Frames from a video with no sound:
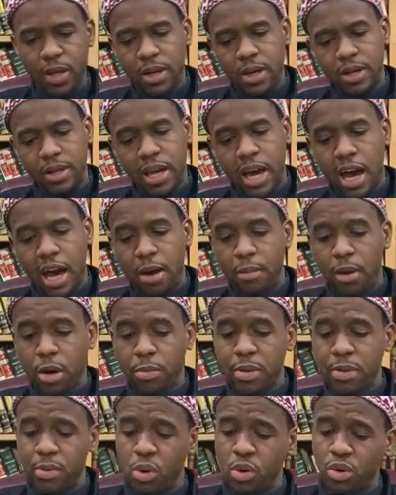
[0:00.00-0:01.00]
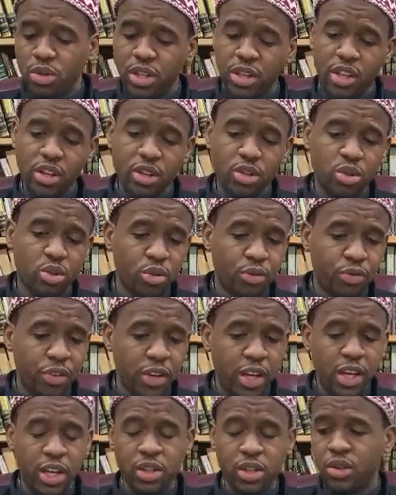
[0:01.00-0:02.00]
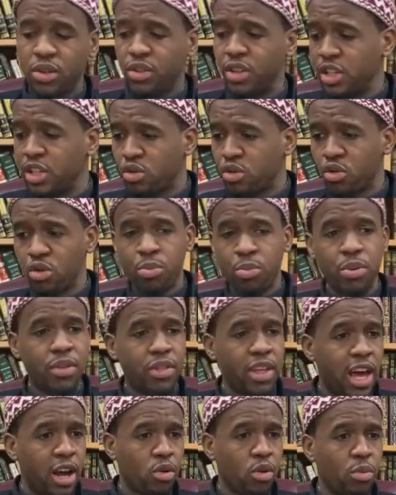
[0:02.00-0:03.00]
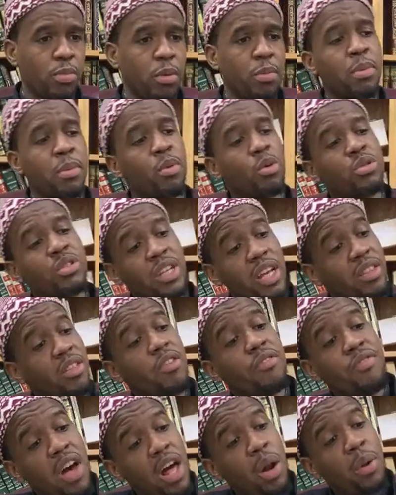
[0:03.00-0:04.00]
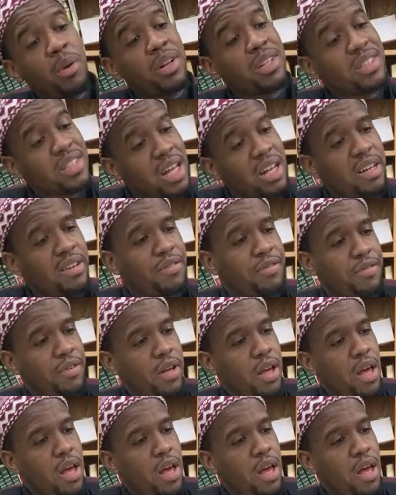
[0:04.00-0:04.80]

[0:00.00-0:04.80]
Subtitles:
not among people who say they're Sufis or this group or that group, but people who say they're following the Salaf,